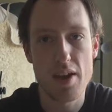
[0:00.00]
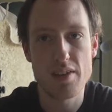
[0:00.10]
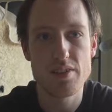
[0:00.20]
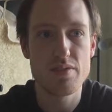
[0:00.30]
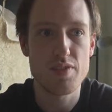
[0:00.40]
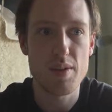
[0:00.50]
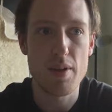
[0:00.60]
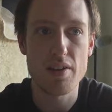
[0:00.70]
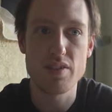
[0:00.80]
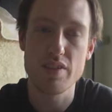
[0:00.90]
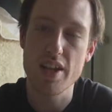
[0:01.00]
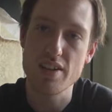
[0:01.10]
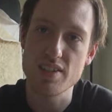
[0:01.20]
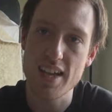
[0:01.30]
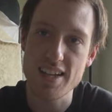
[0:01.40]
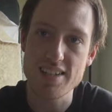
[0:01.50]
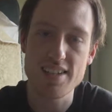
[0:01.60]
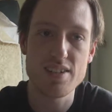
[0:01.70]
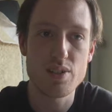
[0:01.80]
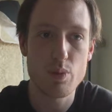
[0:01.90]
males and females of the ages
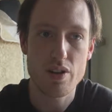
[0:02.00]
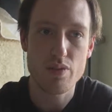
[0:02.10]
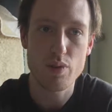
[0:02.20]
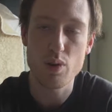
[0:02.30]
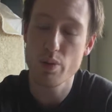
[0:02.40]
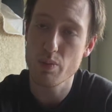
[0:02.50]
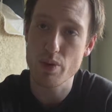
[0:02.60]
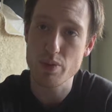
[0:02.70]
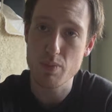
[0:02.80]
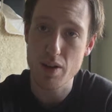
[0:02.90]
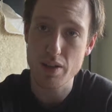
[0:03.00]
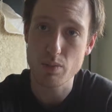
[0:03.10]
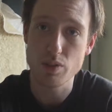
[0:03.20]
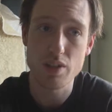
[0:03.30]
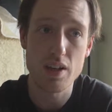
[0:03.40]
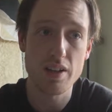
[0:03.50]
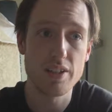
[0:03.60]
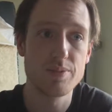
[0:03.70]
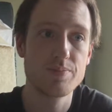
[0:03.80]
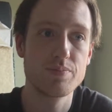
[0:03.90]
18 to 24 were the most marketable
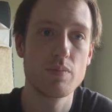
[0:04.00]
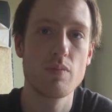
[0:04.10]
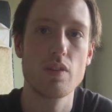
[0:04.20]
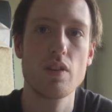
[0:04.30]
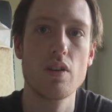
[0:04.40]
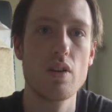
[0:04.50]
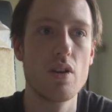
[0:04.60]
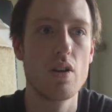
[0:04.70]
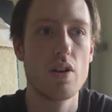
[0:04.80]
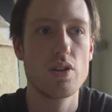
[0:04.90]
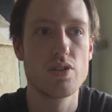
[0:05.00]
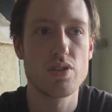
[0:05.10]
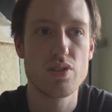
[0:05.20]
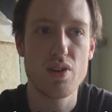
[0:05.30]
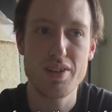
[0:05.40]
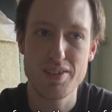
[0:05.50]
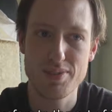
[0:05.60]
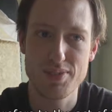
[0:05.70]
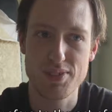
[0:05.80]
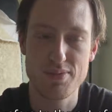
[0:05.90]
target.
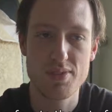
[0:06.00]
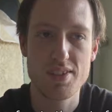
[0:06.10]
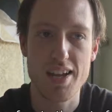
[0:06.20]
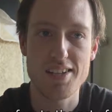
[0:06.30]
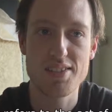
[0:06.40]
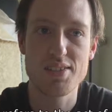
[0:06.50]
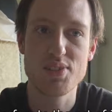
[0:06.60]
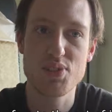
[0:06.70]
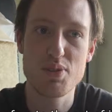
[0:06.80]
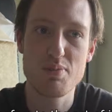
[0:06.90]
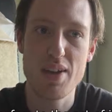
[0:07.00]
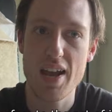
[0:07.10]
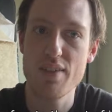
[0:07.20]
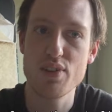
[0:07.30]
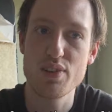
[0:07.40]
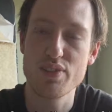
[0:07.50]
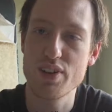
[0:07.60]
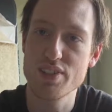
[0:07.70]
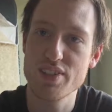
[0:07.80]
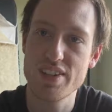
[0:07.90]
Shodhganga states consumer behavior
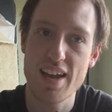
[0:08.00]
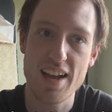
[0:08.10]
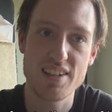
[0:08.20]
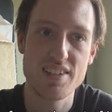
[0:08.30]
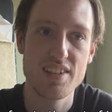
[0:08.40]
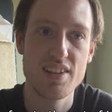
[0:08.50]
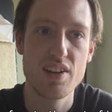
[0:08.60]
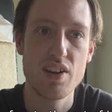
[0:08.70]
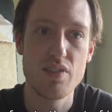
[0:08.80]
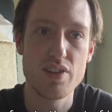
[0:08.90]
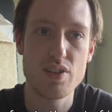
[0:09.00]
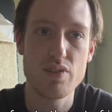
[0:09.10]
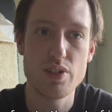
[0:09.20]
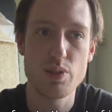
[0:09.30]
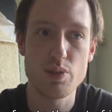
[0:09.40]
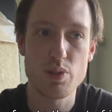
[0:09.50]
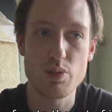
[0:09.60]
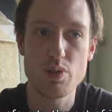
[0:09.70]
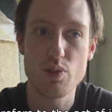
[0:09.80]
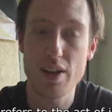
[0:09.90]
refers to the act of individuals who
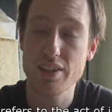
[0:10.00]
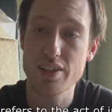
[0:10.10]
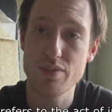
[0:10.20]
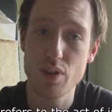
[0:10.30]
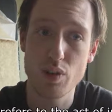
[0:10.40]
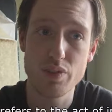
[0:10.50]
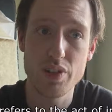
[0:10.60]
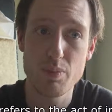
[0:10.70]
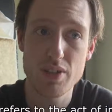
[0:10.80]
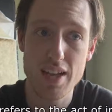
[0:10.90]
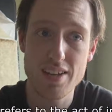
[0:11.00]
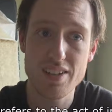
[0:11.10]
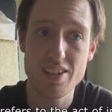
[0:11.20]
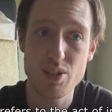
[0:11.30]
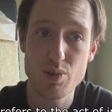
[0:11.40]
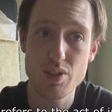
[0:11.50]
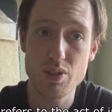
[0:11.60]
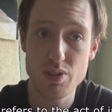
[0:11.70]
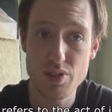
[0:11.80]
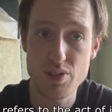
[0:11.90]
are directly involved in obtaining and using
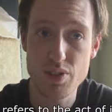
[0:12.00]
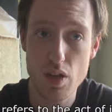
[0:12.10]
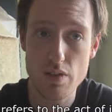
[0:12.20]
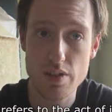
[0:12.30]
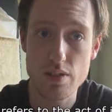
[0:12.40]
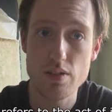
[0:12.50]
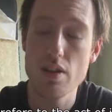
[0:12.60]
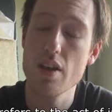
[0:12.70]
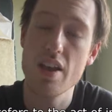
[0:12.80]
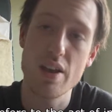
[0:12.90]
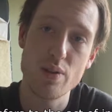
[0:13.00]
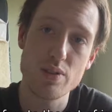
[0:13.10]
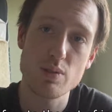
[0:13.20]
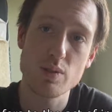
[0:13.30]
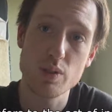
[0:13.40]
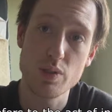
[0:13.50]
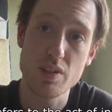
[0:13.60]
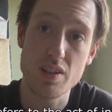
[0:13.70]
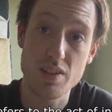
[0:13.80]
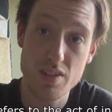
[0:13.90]
goods and services. It also includes
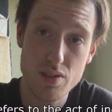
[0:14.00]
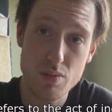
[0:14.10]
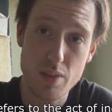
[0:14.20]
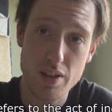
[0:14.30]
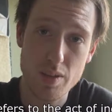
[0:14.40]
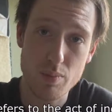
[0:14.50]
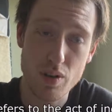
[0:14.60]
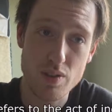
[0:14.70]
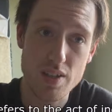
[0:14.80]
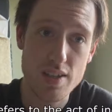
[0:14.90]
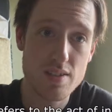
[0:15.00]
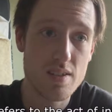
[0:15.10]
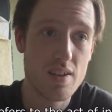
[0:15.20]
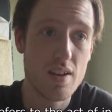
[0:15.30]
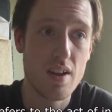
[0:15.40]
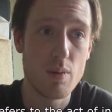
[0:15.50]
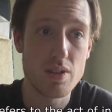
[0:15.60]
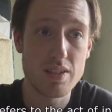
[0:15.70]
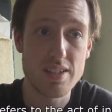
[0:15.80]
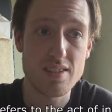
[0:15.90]
the decision-making process,
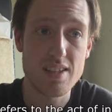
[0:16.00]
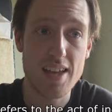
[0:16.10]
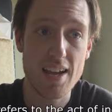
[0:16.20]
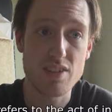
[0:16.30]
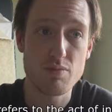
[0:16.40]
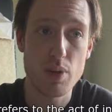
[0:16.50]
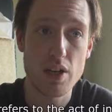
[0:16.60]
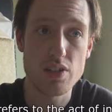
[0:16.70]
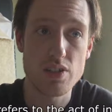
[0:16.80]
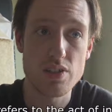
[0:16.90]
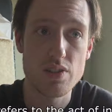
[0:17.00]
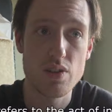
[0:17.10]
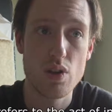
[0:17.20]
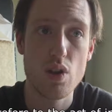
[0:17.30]
which leads to the act of purchase.